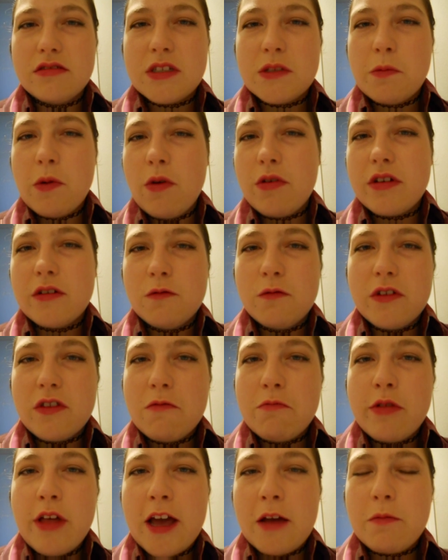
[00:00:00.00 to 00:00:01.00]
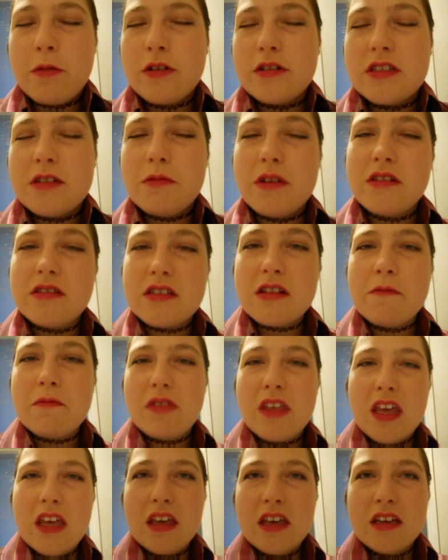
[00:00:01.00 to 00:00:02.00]
spoken with a black person about
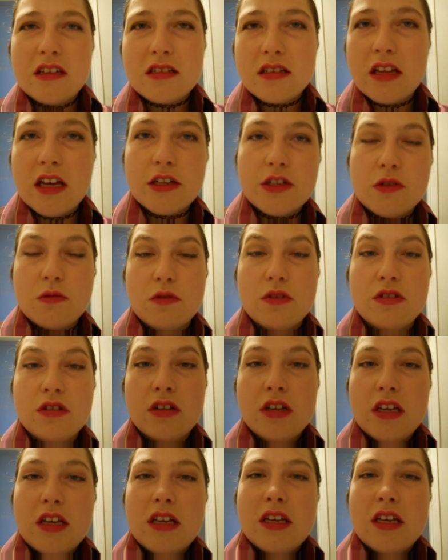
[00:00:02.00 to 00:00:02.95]
something intellectual,